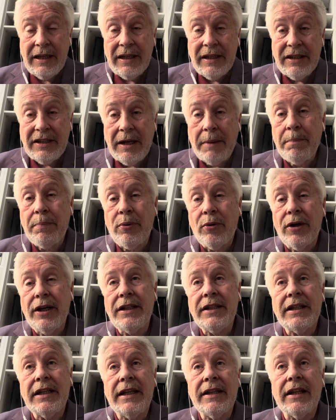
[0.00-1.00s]
some
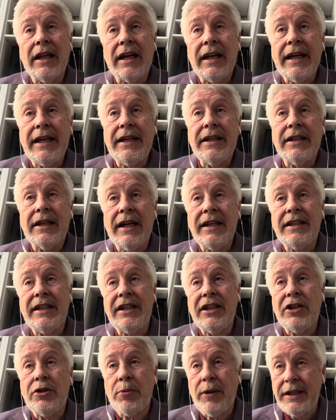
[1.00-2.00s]
point in the late
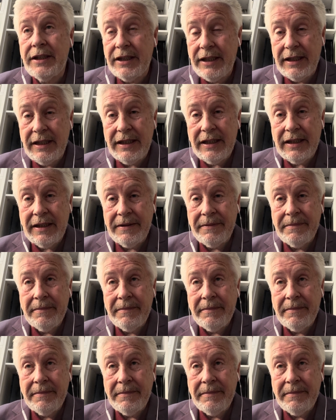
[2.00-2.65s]
1920s,